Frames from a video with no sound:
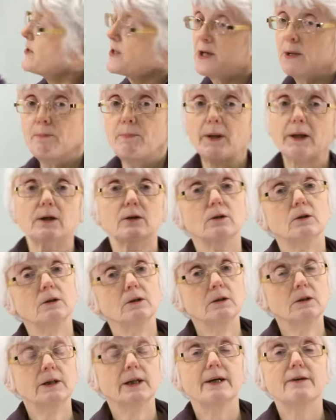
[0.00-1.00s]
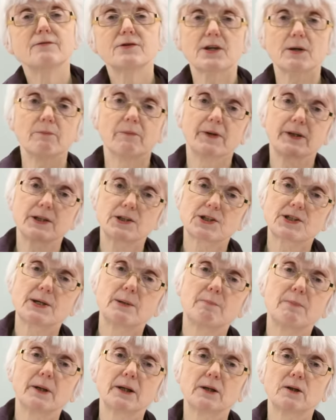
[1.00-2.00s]
typical, if something's
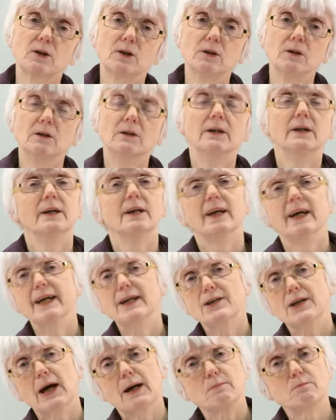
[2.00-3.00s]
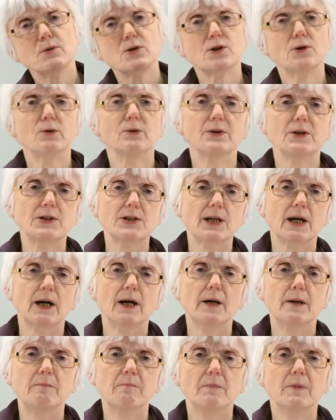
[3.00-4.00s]
typical, it happens all the
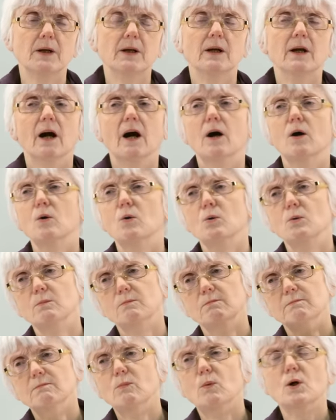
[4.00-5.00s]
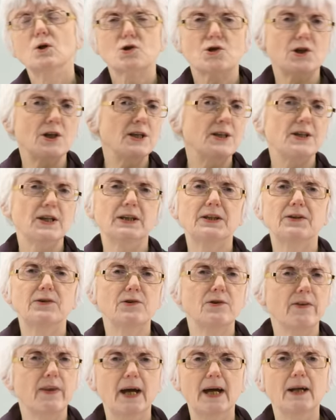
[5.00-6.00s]
time. Oh, what she did
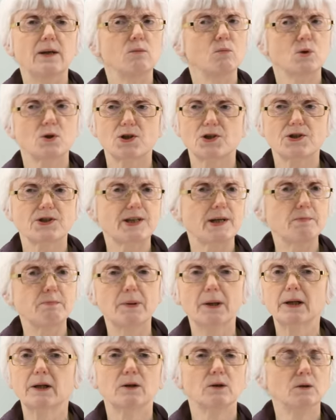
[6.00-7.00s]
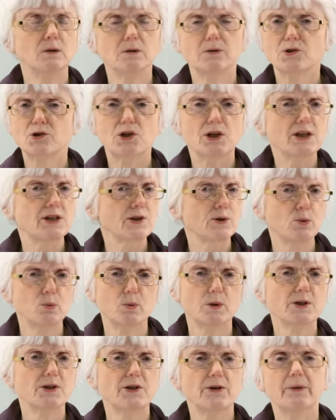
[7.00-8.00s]
then was typical. She's
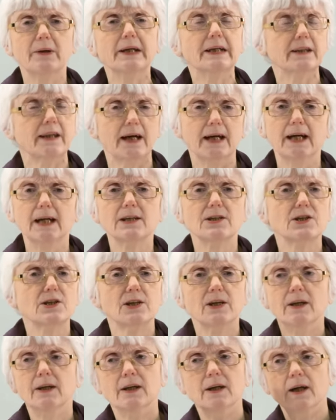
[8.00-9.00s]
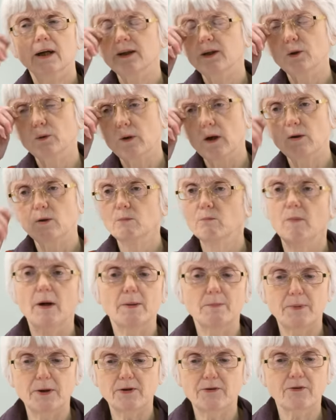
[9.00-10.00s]
always doing that. You know,
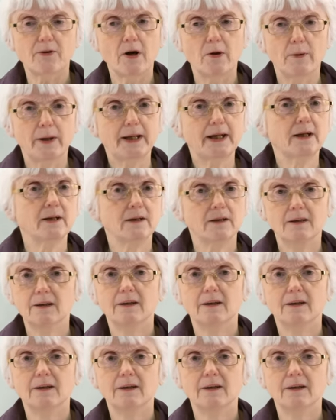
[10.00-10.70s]
maybe throwing